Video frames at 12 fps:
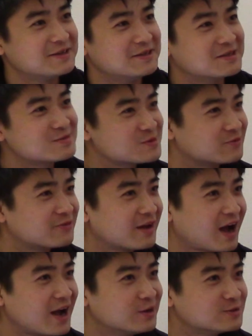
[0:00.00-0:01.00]
in terms of
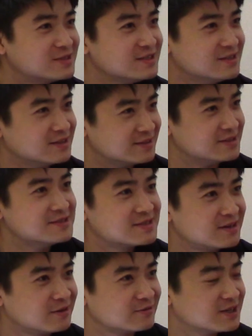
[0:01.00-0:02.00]
IoT, the
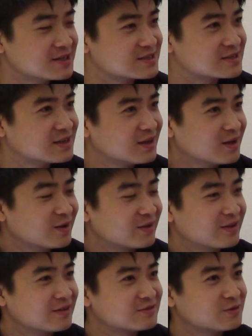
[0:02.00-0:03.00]
Internet of Things,
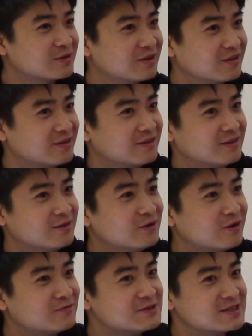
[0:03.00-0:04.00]
so
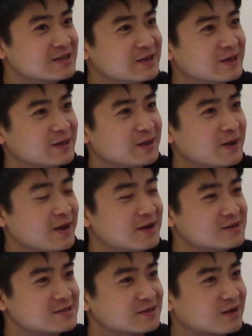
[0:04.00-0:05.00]
you obviously,
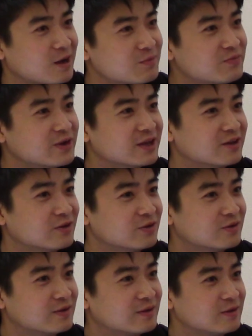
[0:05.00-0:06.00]
as a company,
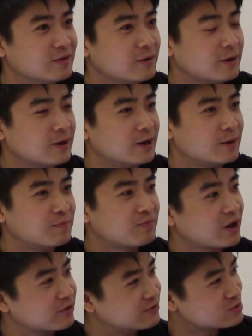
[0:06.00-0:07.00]

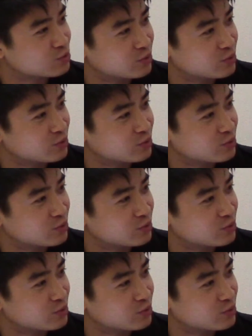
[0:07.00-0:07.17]
part of this